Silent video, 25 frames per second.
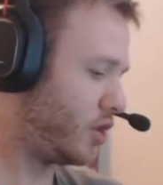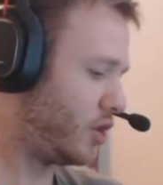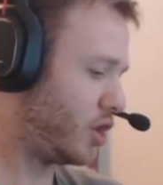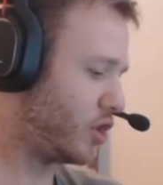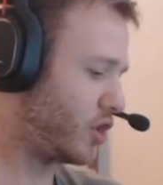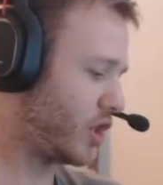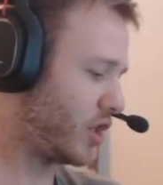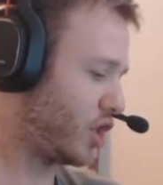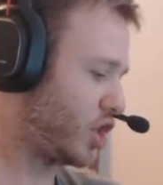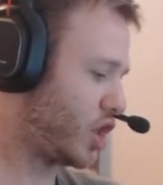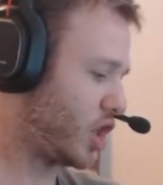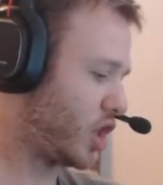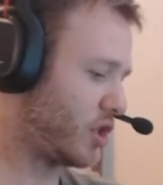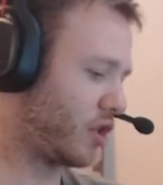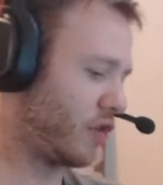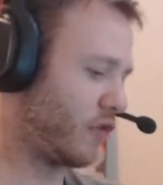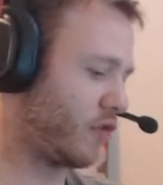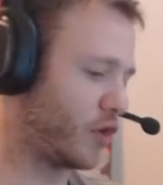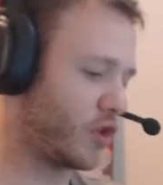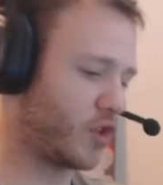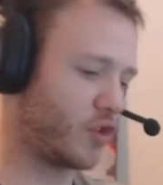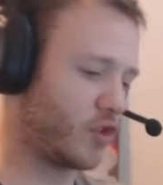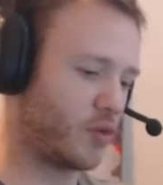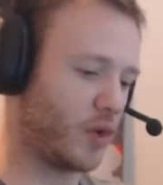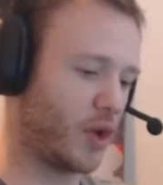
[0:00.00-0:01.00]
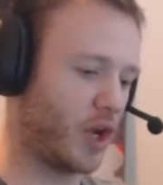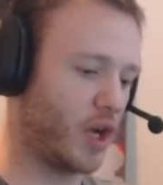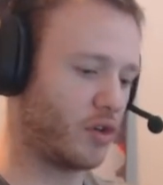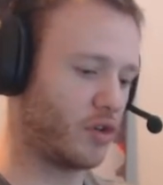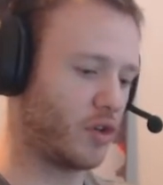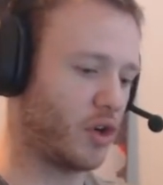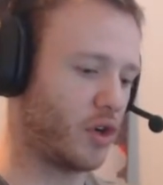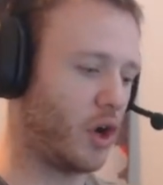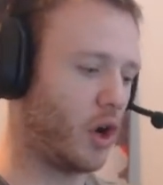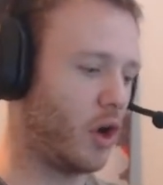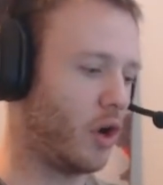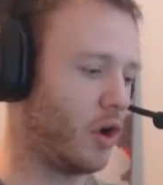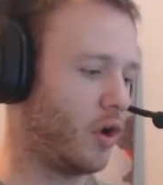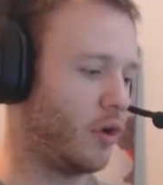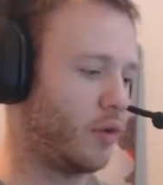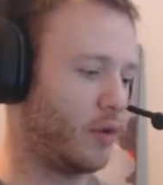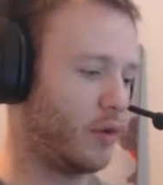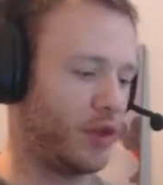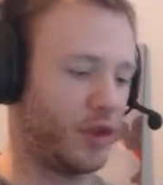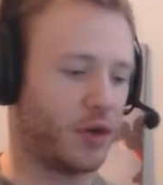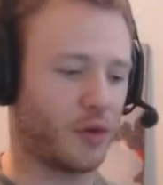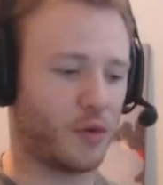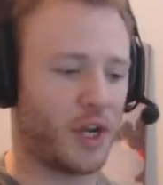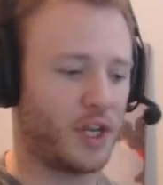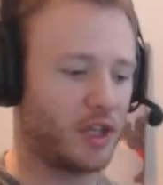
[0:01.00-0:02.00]
Just like they shot the first 300 all
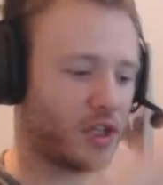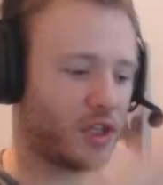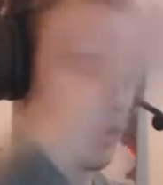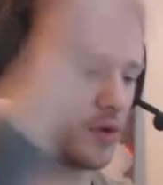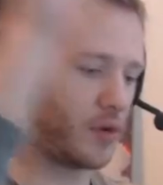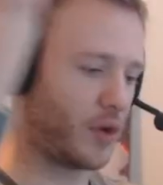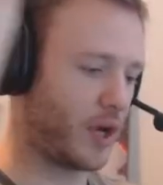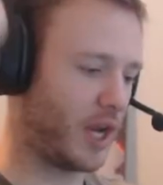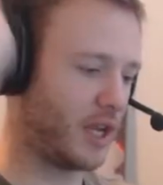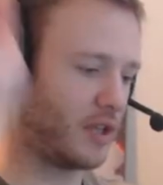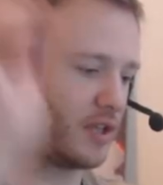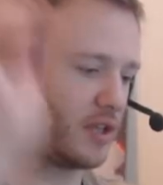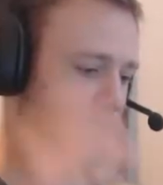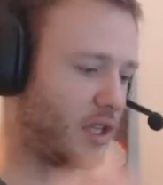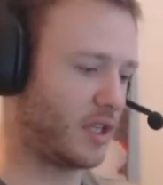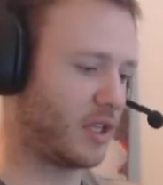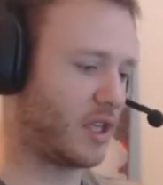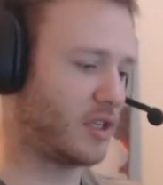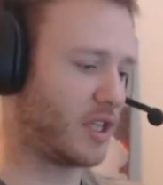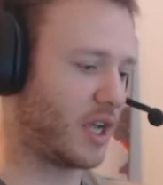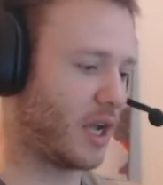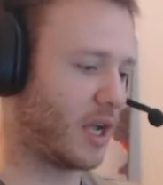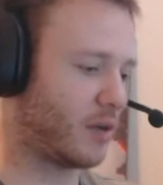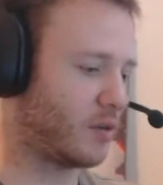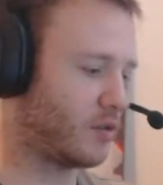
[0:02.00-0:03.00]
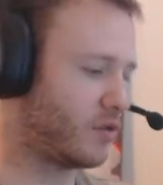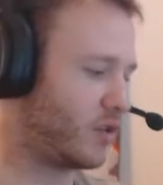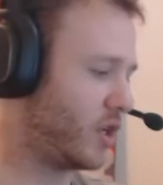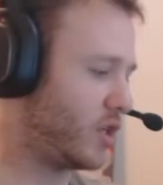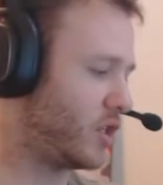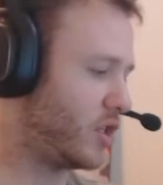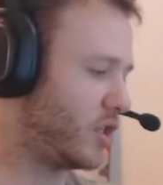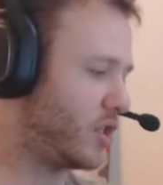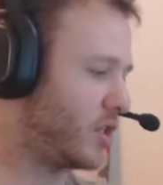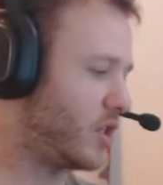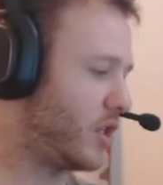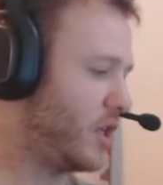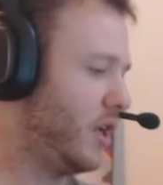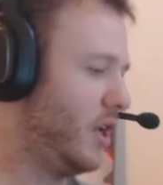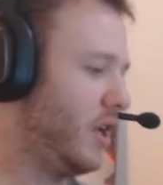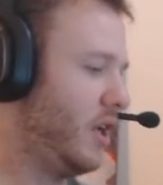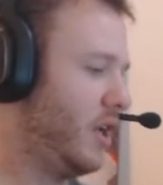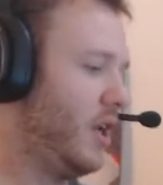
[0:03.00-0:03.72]
with green screens and these sound stages.